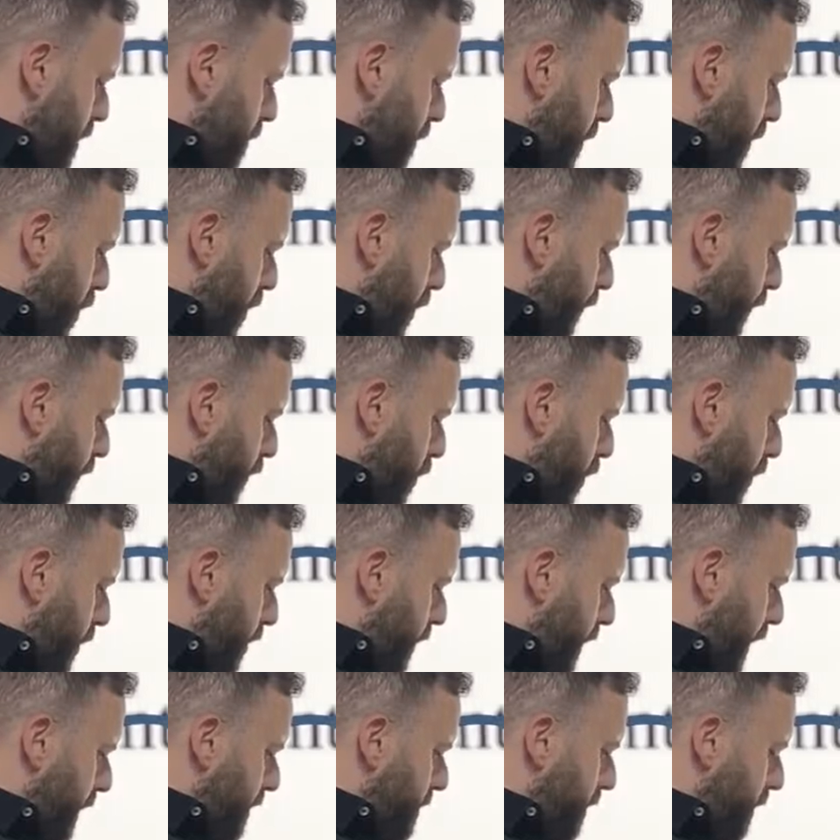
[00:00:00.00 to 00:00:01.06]
over 4
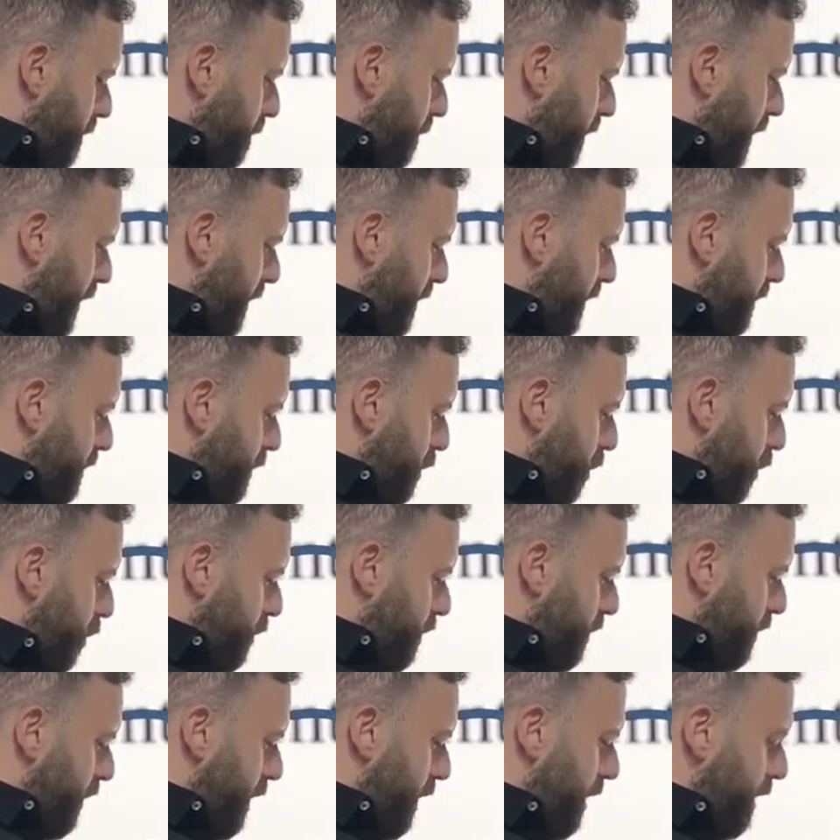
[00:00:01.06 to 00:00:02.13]
theta minus
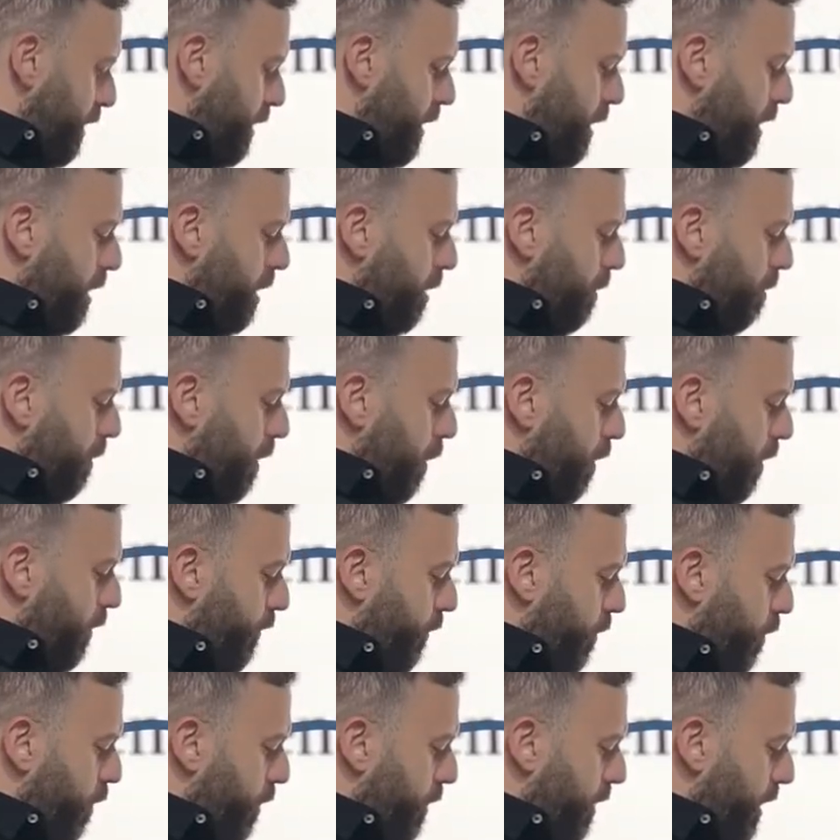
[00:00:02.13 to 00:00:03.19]
cosine over
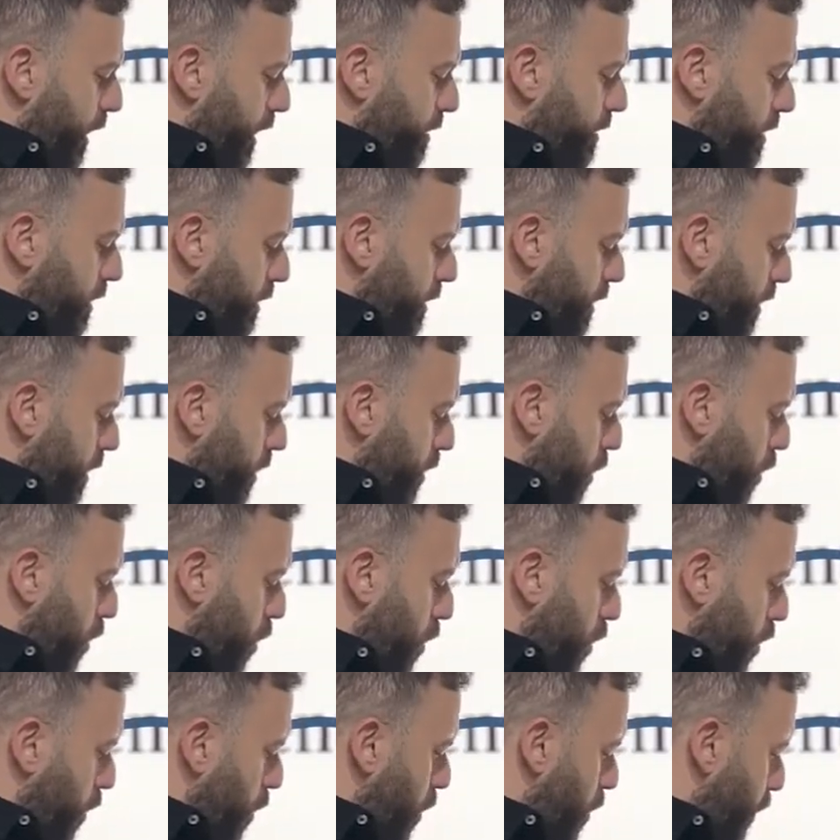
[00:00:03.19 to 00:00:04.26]
4 theta
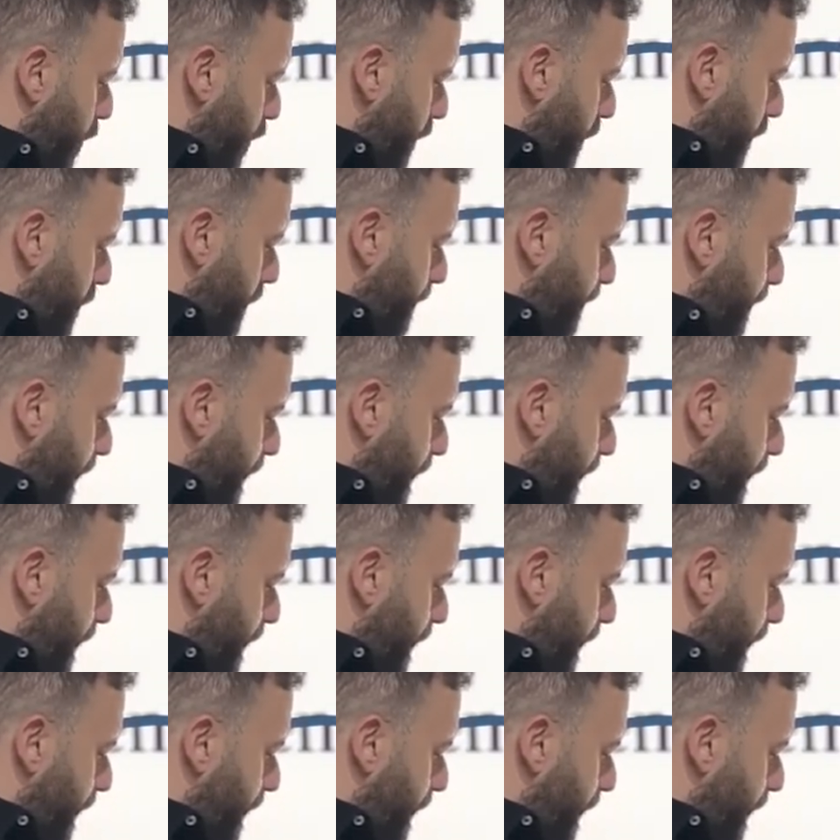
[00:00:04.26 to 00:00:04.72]
all over